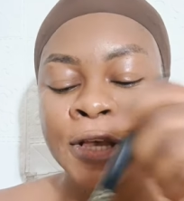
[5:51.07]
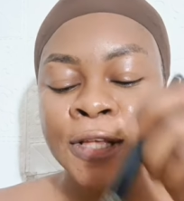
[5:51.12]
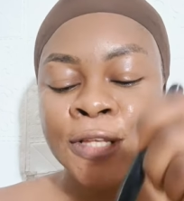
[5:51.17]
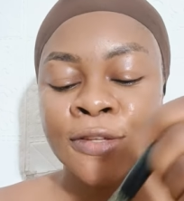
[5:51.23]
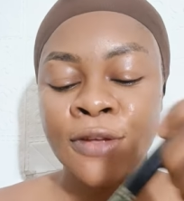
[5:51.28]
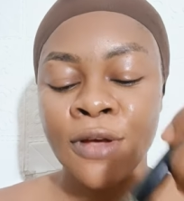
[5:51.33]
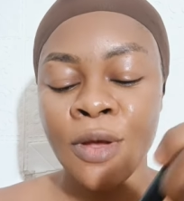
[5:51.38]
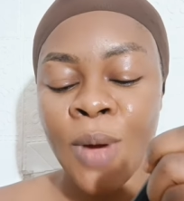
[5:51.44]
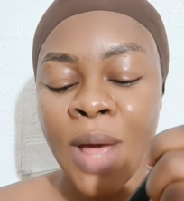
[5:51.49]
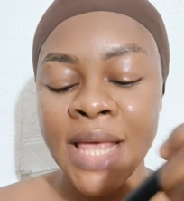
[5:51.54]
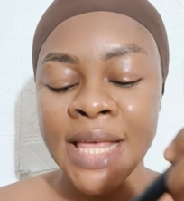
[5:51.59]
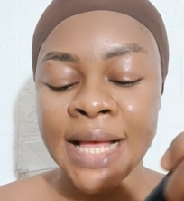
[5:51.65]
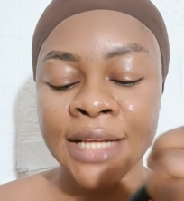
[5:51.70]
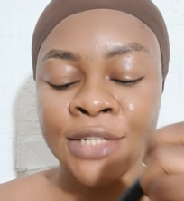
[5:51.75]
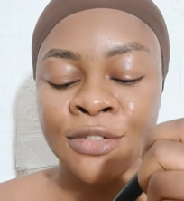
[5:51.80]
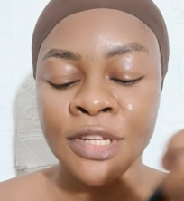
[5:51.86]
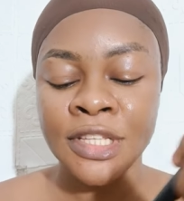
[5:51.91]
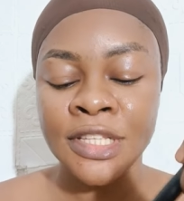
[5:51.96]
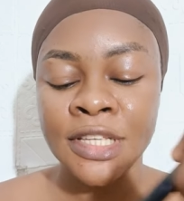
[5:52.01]
so when you
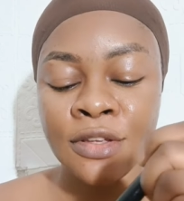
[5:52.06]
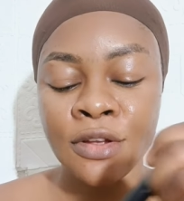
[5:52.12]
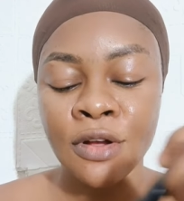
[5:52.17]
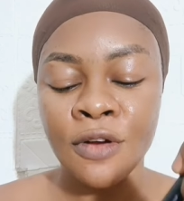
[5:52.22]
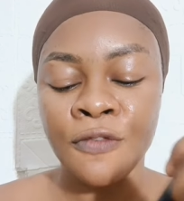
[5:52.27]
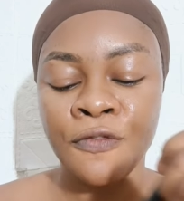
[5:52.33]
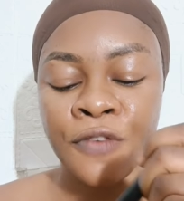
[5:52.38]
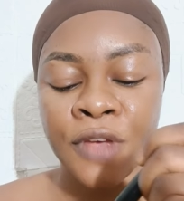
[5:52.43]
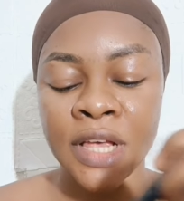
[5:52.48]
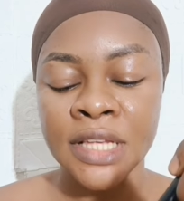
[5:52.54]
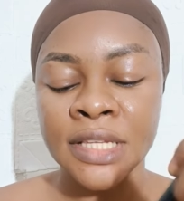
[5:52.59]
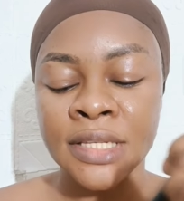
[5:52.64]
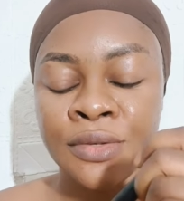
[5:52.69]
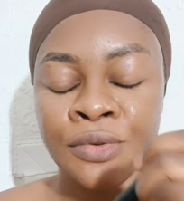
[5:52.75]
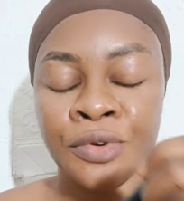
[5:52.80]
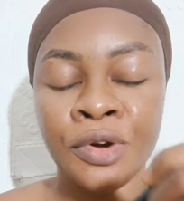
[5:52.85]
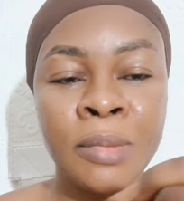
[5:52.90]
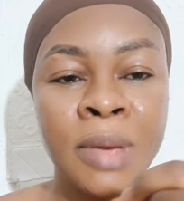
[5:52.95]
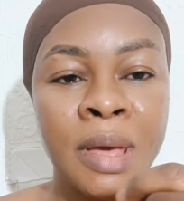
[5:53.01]
are treating your
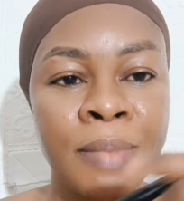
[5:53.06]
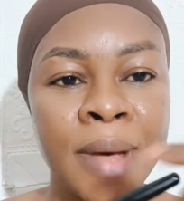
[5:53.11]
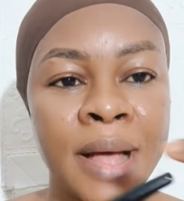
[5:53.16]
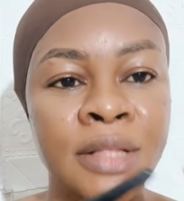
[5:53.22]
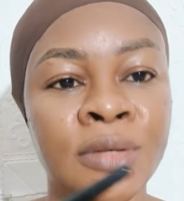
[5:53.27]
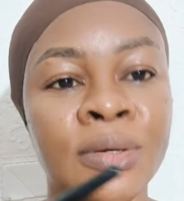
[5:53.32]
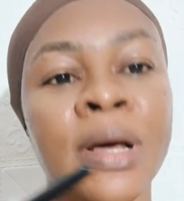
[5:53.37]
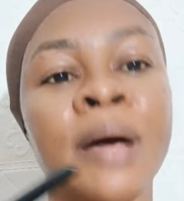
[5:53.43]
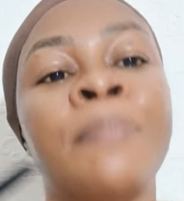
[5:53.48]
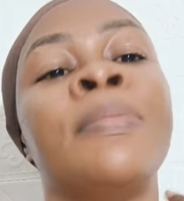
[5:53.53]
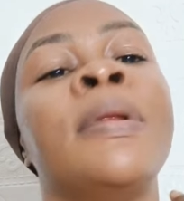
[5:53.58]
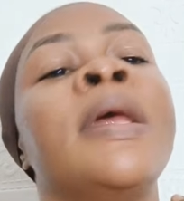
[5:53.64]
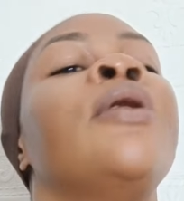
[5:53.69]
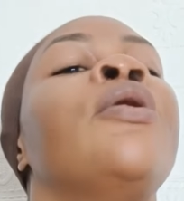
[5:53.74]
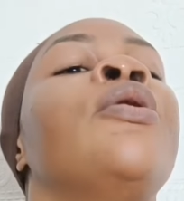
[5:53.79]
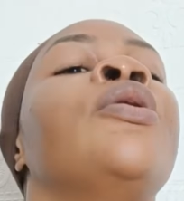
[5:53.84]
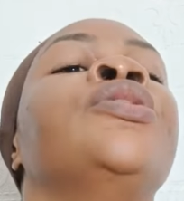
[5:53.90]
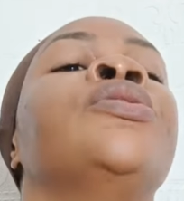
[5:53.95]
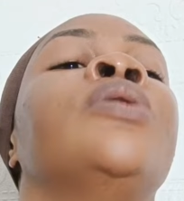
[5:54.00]
face remember to
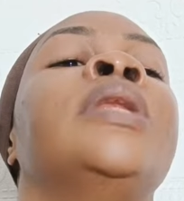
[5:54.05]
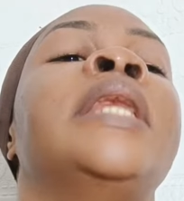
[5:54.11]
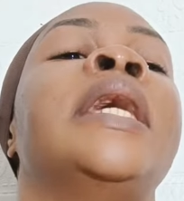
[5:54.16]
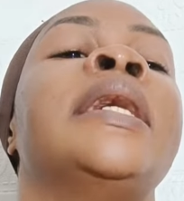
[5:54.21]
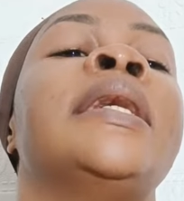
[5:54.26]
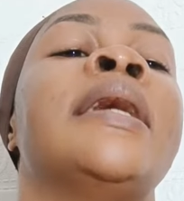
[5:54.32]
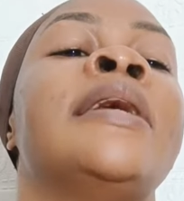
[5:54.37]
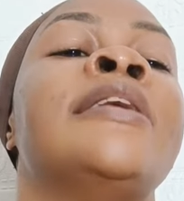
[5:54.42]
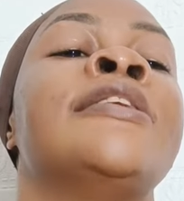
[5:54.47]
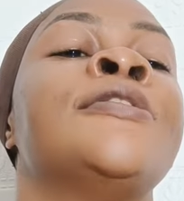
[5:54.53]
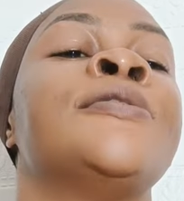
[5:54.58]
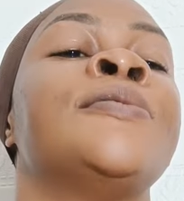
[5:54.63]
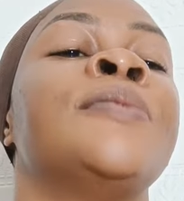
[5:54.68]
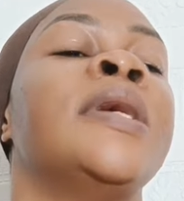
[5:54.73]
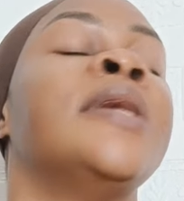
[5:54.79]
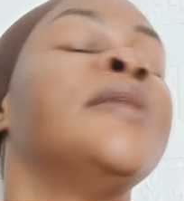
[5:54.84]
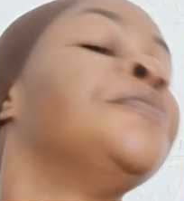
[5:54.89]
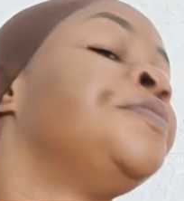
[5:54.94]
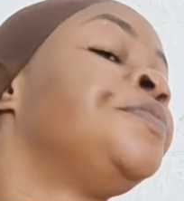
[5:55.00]
apply on your neck as
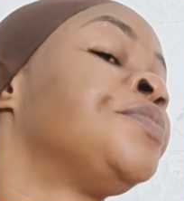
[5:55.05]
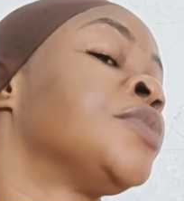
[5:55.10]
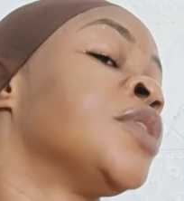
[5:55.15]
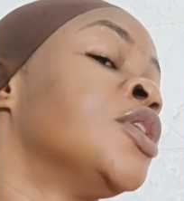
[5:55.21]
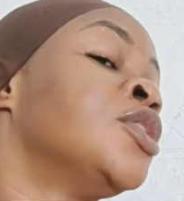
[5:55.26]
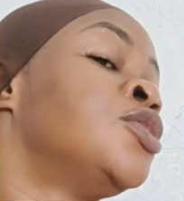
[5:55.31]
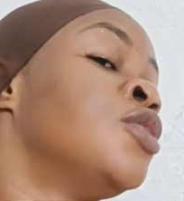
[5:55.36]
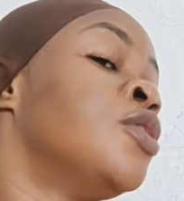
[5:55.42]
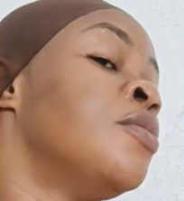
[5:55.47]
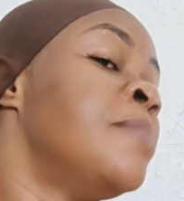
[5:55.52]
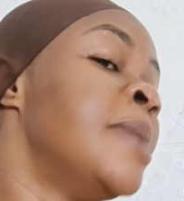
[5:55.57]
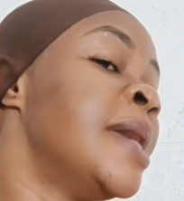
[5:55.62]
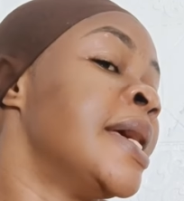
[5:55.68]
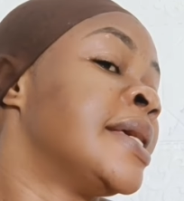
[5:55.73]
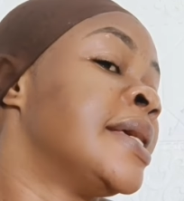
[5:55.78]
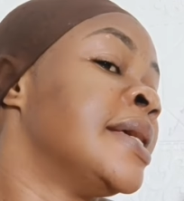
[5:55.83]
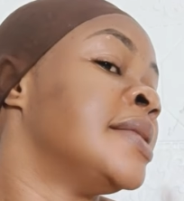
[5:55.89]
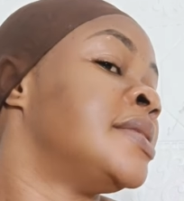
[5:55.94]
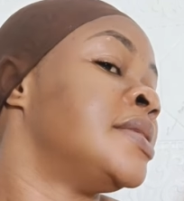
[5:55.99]
well to
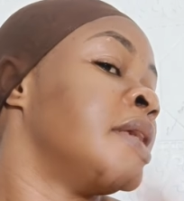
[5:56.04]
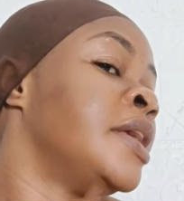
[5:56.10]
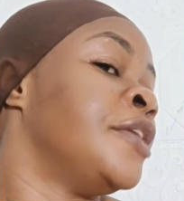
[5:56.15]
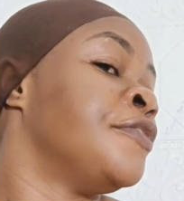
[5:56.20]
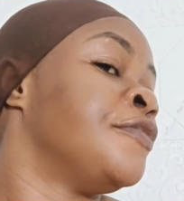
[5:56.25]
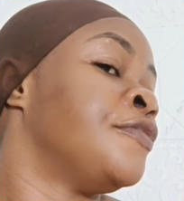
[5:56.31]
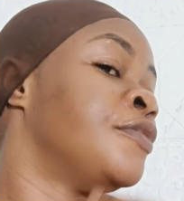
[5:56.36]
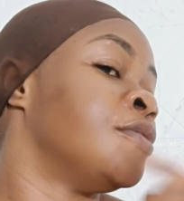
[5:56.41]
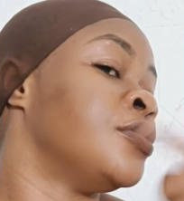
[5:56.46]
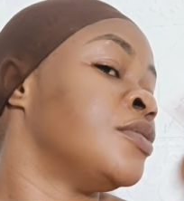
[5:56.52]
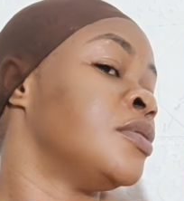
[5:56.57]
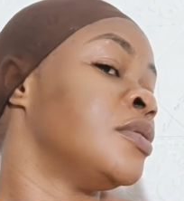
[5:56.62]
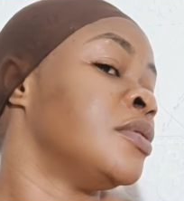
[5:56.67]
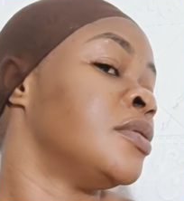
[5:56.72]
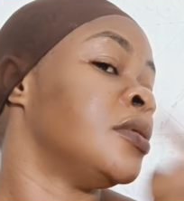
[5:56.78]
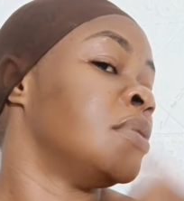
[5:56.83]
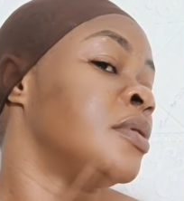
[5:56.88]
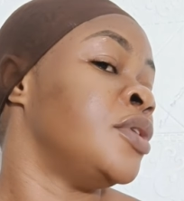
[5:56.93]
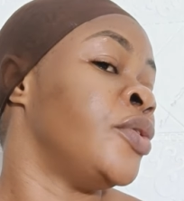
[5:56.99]
make it even
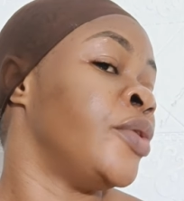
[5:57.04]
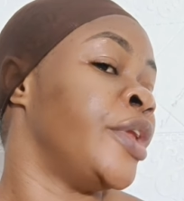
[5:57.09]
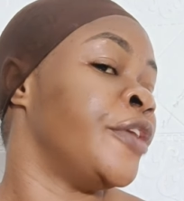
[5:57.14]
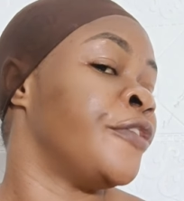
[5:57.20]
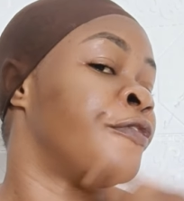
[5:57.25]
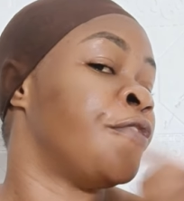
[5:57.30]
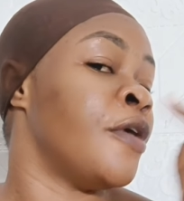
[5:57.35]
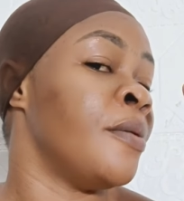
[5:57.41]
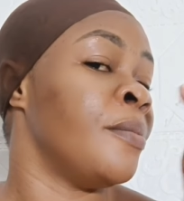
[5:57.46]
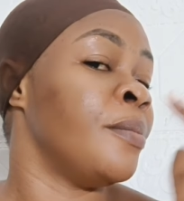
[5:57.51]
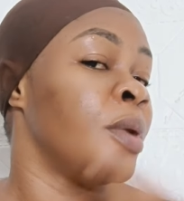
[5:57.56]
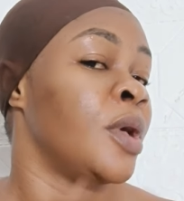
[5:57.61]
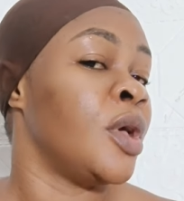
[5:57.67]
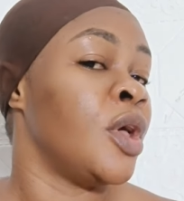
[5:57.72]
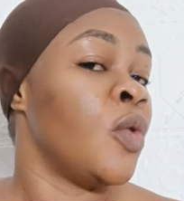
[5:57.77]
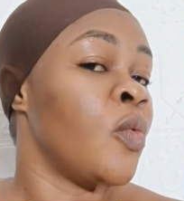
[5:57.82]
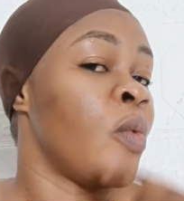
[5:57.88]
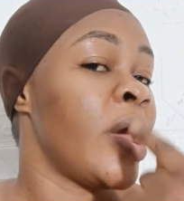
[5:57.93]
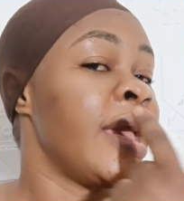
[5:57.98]
uniform
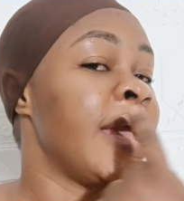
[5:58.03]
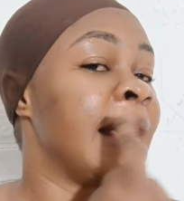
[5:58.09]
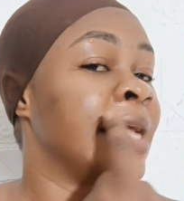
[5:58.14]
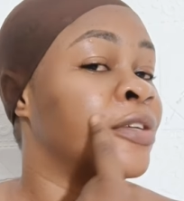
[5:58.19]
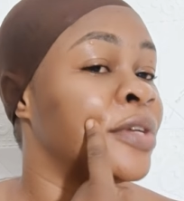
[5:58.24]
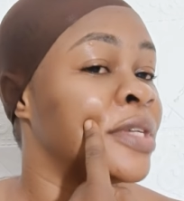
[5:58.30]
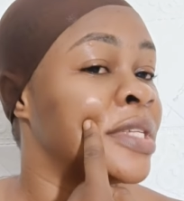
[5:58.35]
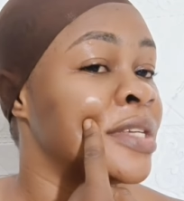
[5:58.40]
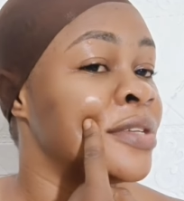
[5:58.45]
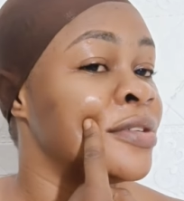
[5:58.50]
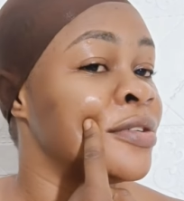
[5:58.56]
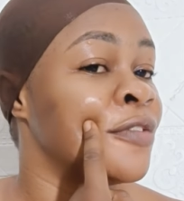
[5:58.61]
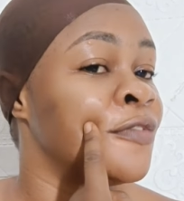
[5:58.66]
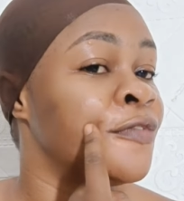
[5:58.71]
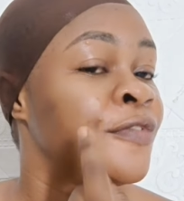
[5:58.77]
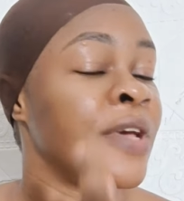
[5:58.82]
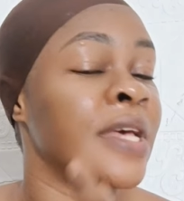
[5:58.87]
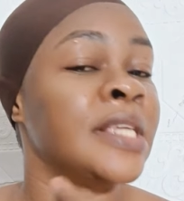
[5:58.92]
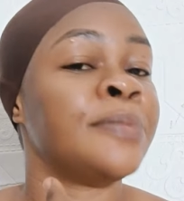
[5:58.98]
when you are treating your
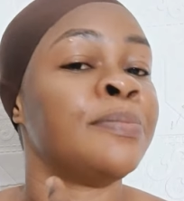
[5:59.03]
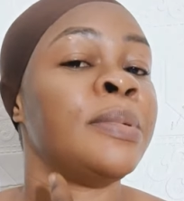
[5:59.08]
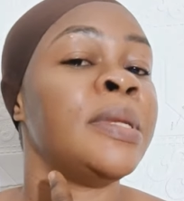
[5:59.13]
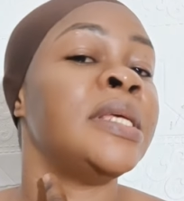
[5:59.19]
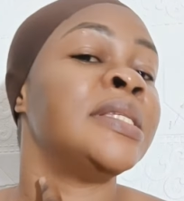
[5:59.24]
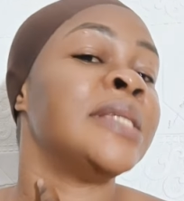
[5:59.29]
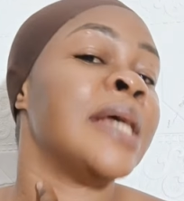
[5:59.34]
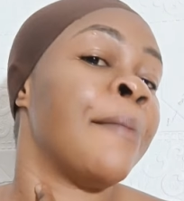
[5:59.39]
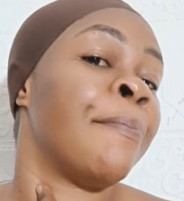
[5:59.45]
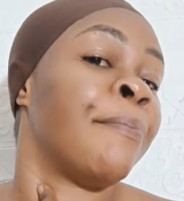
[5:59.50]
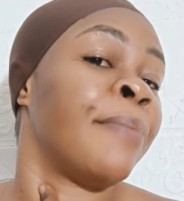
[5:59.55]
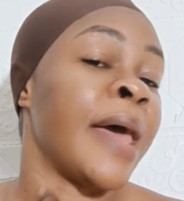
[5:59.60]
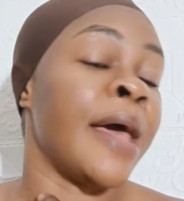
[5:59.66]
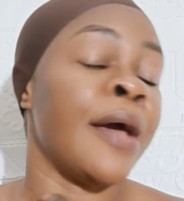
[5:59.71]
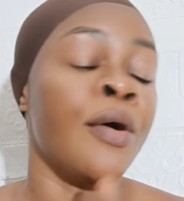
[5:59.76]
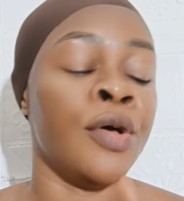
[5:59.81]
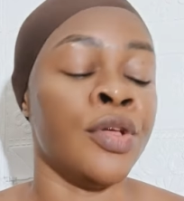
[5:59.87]
face please apply